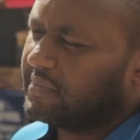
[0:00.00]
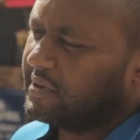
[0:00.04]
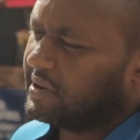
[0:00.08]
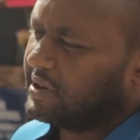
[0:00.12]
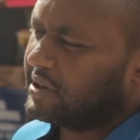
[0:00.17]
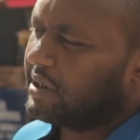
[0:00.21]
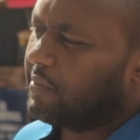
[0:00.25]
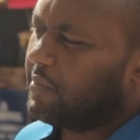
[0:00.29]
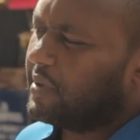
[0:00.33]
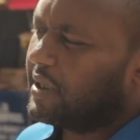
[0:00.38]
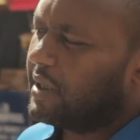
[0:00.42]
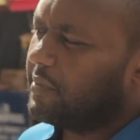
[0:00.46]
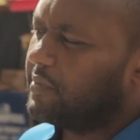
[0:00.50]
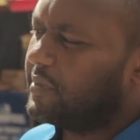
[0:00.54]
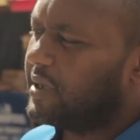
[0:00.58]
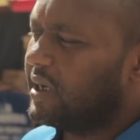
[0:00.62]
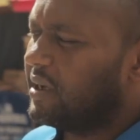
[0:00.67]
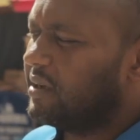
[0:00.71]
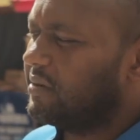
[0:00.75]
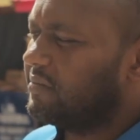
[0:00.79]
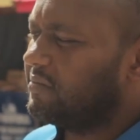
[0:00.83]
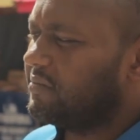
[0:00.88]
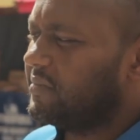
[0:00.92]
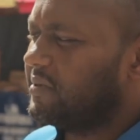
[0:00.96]
Some of them,
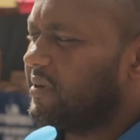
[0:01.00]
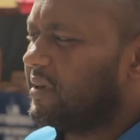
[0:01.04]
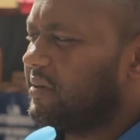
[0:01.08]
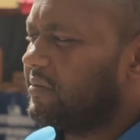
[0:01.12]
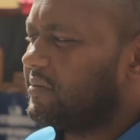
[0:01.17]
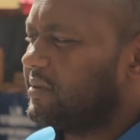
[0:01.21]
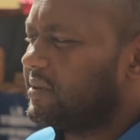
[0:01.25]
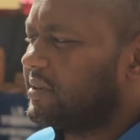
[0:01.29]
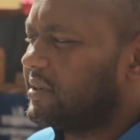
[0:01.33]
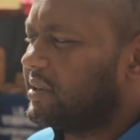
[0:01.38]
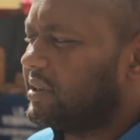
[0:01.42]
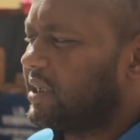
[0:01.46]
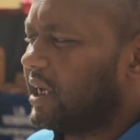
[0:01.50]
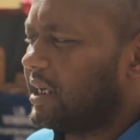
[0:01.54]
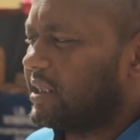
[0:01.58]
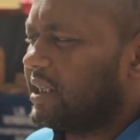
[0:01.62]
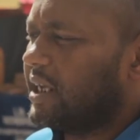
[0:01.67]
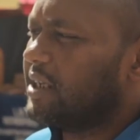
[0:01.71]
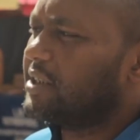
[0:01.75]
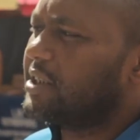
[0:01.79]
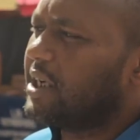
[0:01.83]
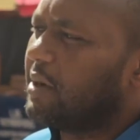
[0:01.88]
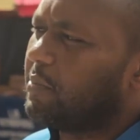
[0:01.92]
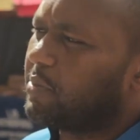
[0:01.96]
they take
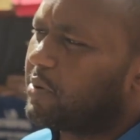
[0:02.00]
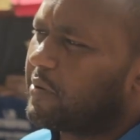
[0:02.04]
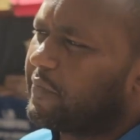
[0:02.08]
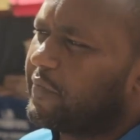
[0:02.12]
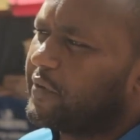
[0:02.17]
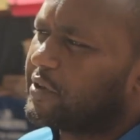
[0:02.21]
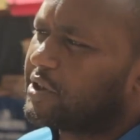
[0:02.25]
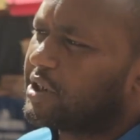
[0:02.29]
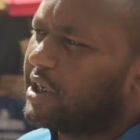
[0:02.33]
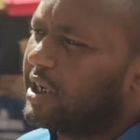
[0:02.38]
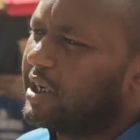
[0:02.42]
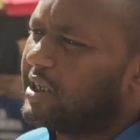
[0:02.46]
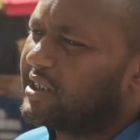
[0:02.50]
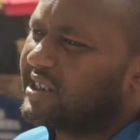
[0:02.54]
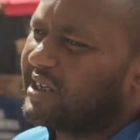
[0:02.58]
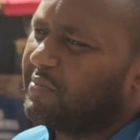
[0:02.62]
their job professionally,